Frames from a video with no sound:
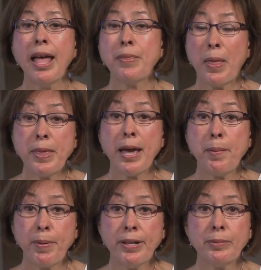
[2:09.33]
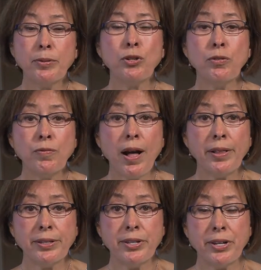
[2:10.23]
than the ombudsman who
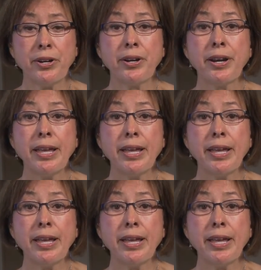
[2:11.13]
volunteer